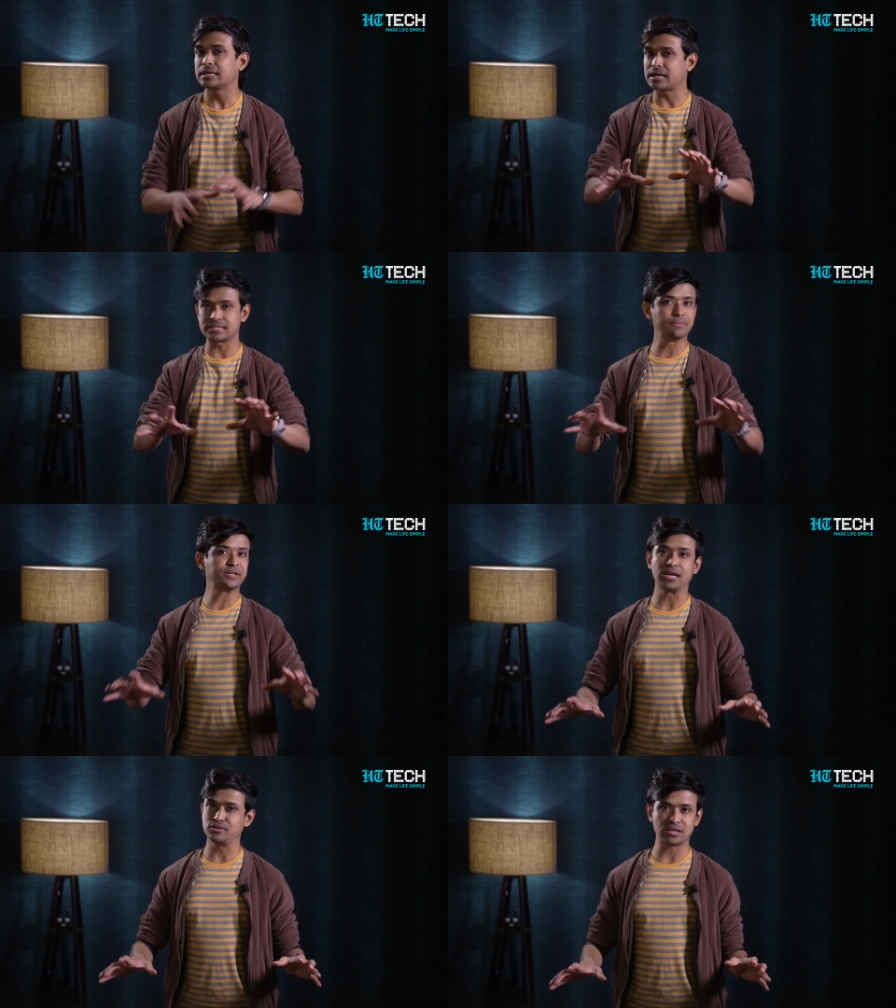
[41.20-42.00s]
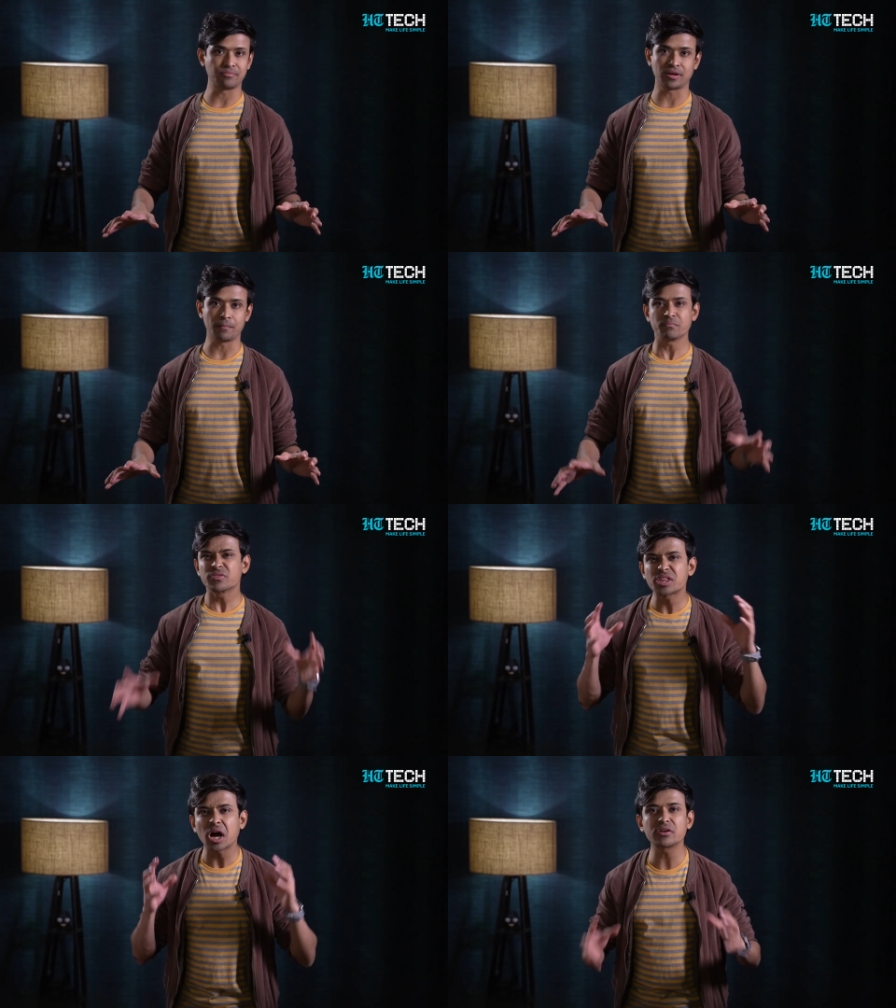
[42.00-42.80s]
Guys, let me tell you something.
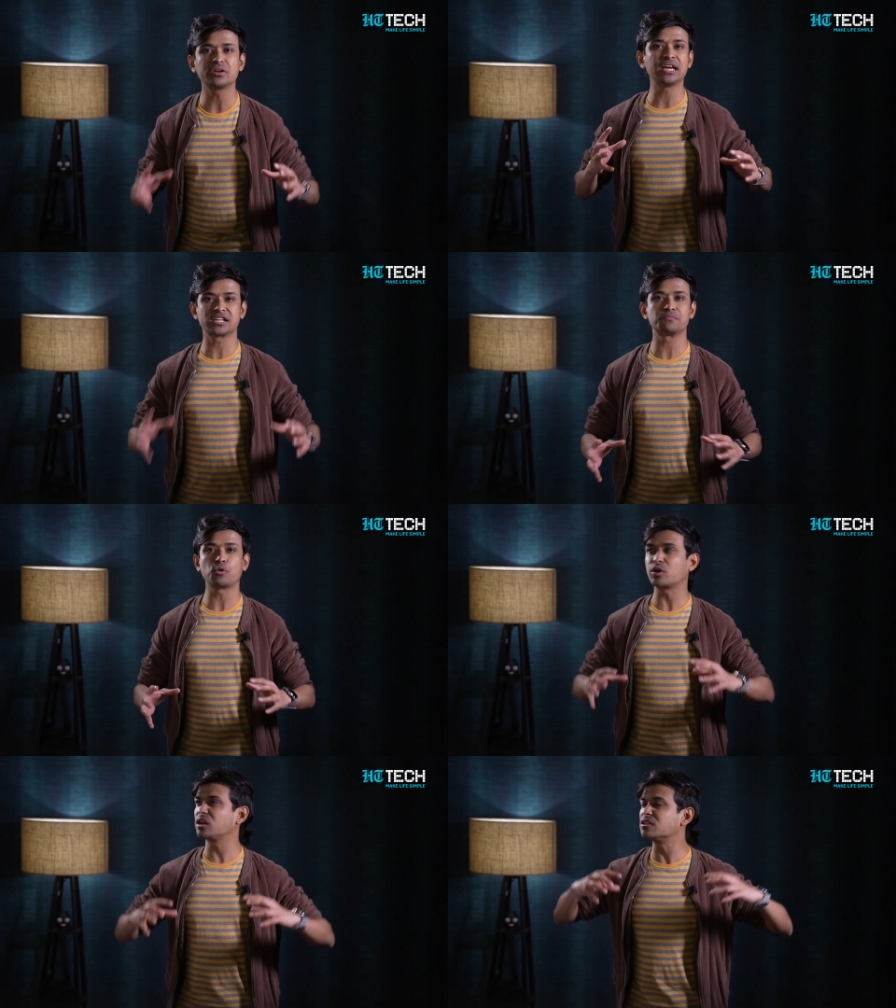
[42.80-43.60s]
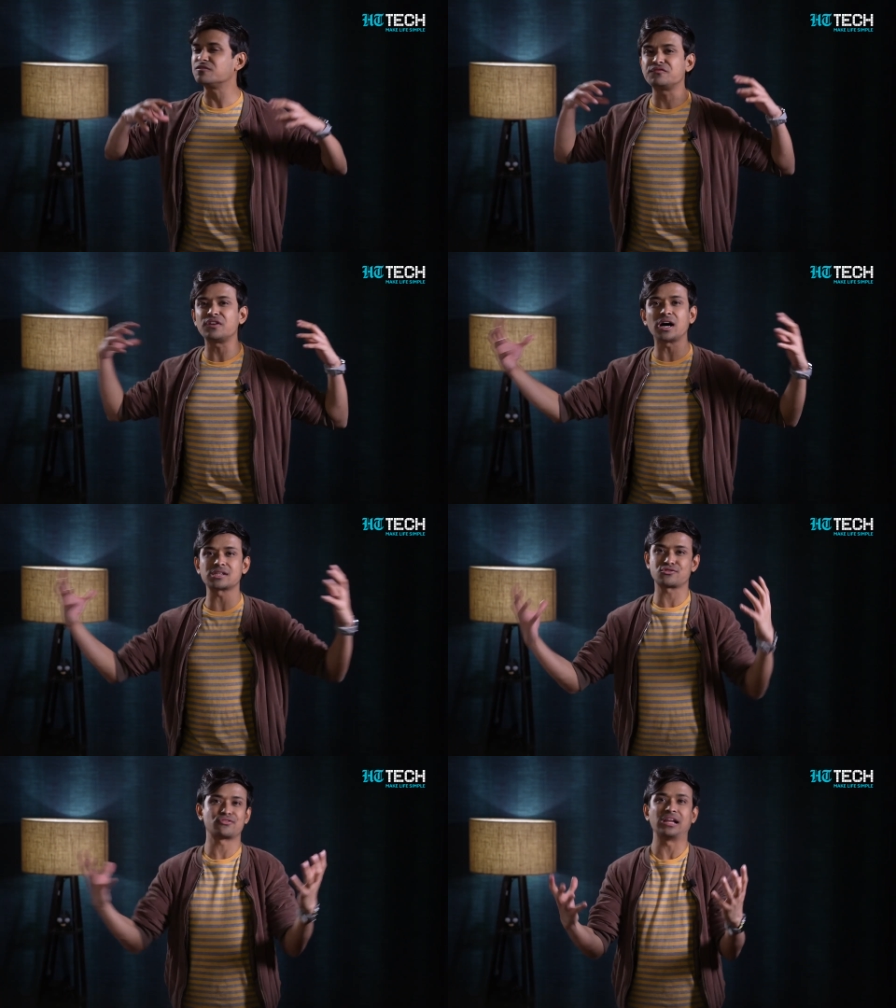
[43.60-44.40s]
Thoroughly exploring the
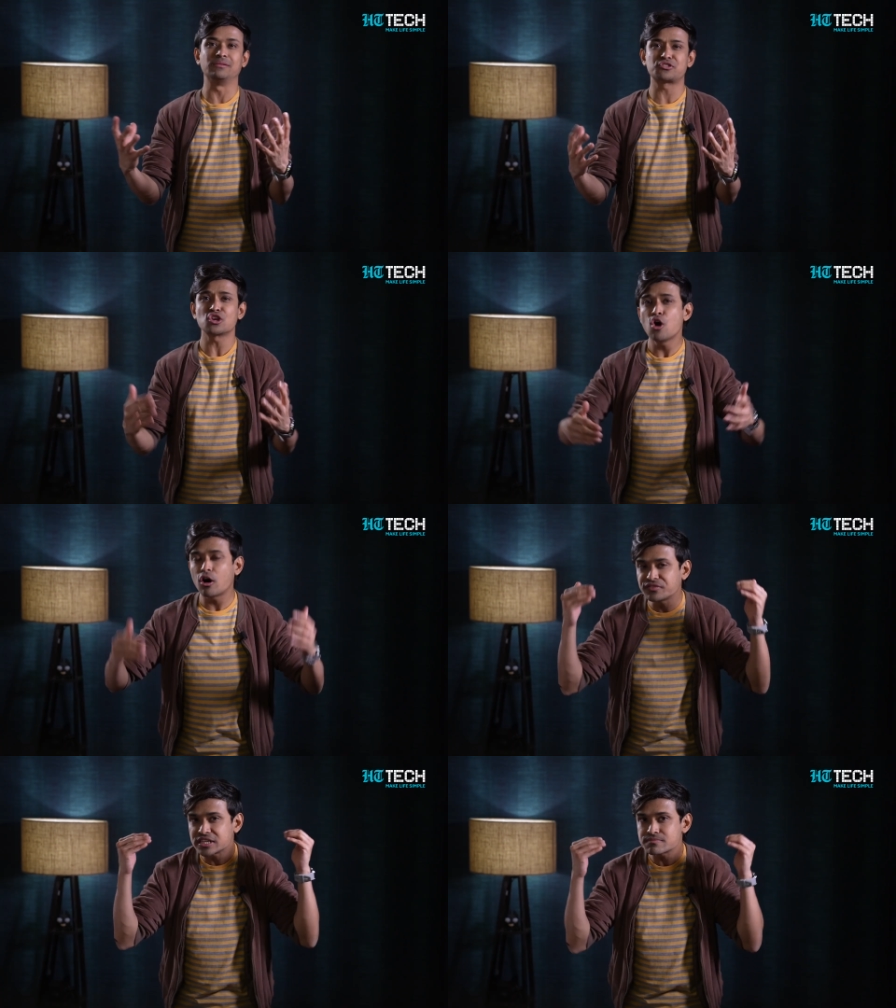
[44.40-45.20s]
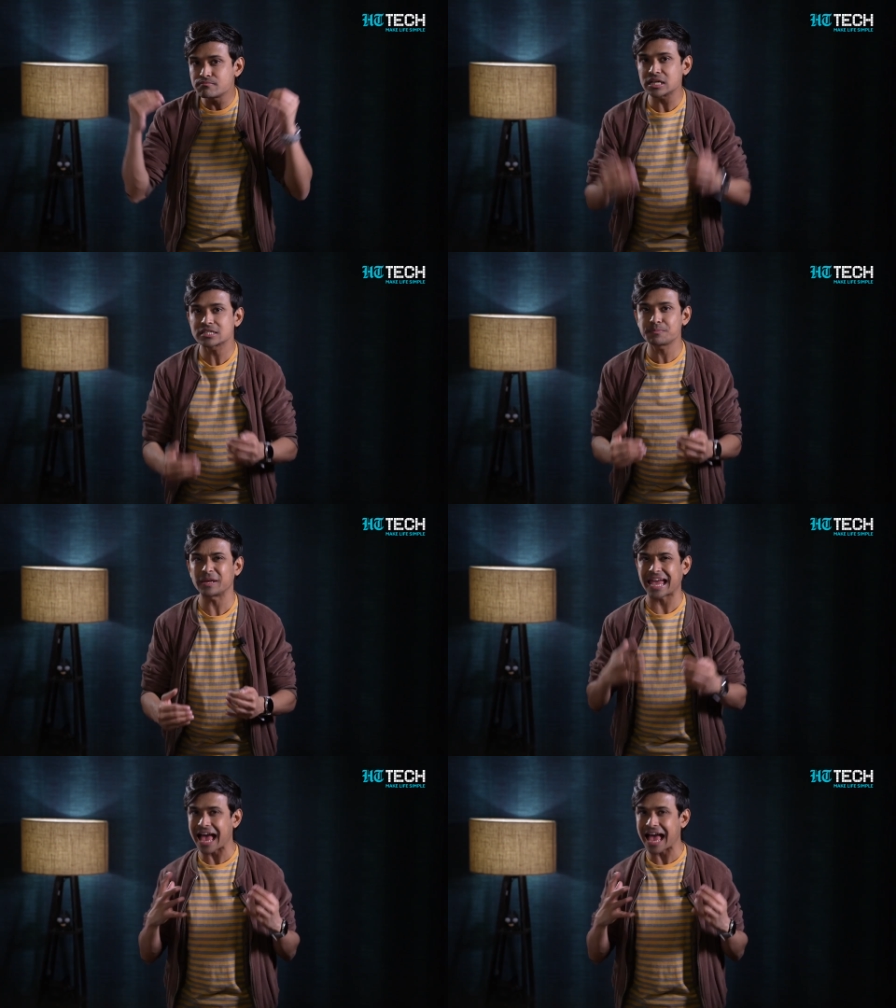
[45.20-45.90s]
vast realms of this must-play